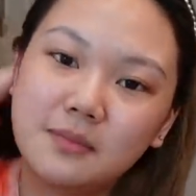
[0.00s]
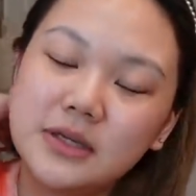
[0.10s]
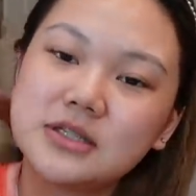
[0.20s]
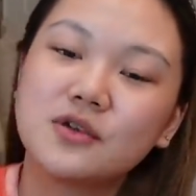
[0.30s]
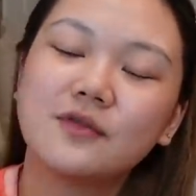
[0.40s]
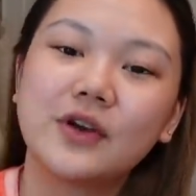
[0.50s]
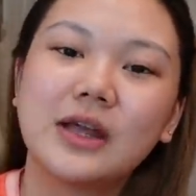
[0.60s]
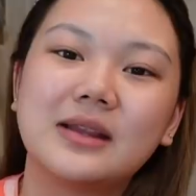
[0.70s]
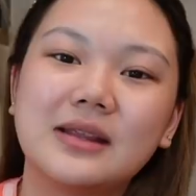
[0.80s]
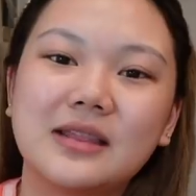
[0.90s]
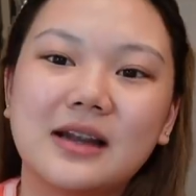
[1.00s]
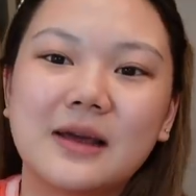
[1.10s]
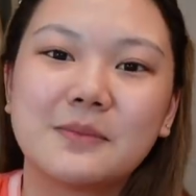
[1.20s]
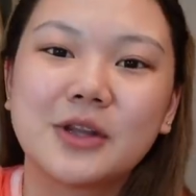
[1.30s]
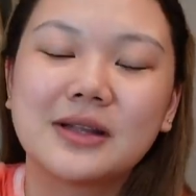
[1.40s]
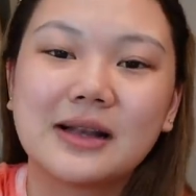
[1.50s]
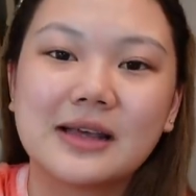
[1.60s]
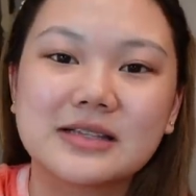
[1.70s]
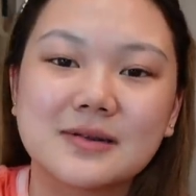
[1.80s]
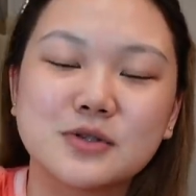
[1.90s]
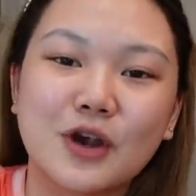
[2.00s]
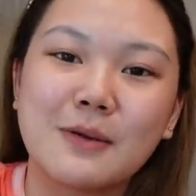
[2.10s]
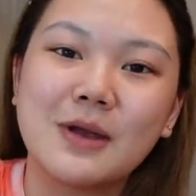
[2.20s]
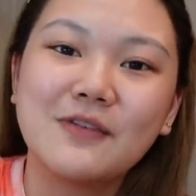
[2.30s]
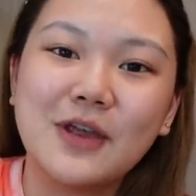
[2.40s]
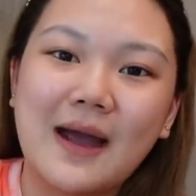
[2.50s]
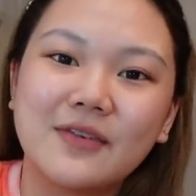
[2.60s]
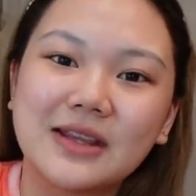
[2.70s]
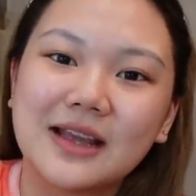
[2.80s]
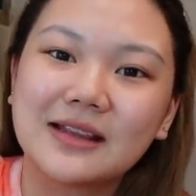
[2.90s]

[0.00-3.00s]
Please don't forget to hit the like button, click subscribe if you haven't yet,